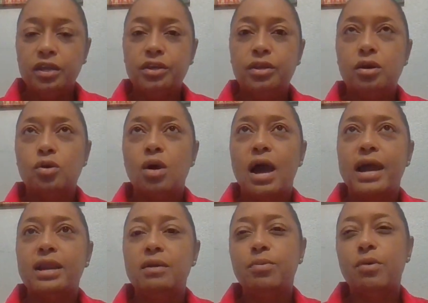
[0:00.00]

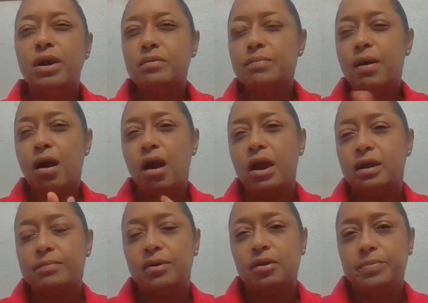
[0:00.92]
An important part
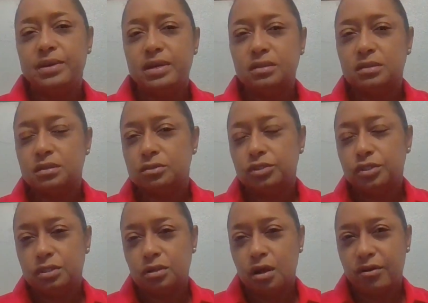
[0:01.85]
about being
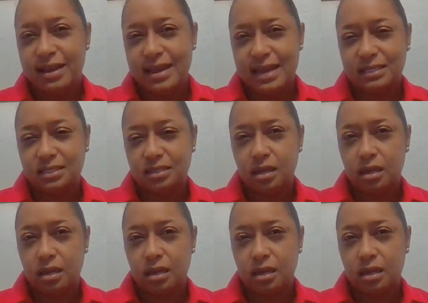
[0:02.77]
solution oriented,